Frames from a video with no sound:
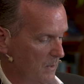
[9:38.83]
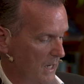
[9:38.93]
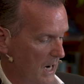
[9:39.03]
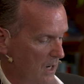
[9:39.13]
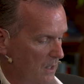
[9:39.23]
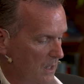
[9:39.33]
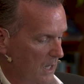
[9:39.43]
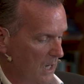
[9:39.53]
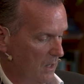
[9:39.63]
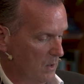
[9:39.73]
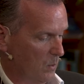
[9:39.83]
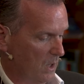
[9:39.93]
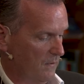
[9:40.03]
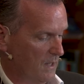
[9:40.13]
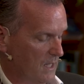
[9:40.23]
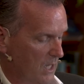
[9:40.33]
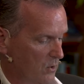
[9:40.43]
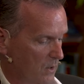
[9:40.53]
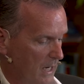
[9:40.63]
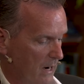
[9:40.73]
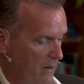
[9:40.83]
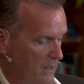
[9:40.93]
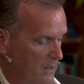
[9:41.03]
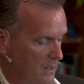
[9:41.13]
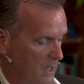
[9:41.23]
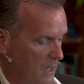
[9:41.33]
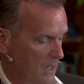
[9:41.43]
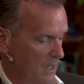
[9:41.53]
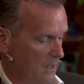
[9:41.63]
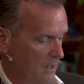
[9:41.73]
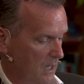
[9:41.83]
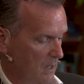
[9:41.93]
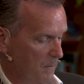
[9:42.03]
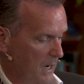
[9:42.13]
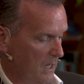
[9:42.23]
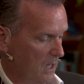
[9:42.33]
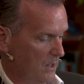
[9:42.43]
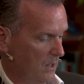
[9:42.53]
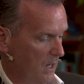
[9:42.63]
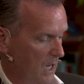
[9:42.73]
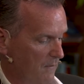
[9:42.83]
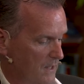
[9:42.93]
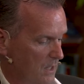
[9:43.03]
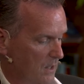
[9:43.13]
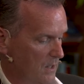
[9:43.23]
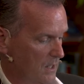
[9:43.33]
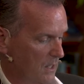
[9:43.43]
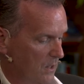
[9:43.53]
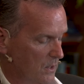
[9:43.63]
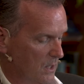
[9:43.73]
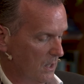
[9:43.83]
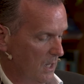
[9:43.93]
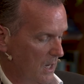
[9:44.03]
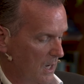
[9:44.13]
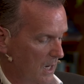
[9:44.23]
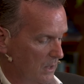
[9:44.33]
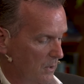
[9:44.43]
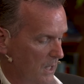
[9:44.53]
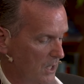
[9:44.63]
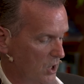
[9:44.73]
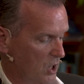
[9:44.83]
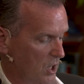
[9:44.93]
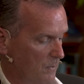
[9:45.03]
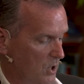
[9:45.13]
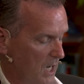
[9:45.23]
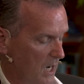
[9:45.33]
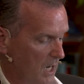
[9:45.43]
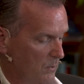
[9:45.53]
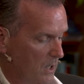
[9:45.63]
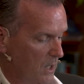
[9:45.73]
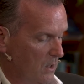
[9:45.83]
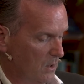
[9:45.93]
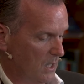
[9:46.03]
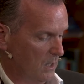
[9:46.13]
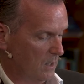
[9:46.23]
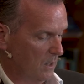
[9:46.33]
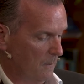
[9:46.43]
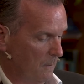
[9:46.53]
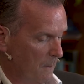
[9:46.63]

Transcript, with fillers: McGahern allows one of his central characters to think back on her life as a nurse in London and the relationship she had with a young doctor.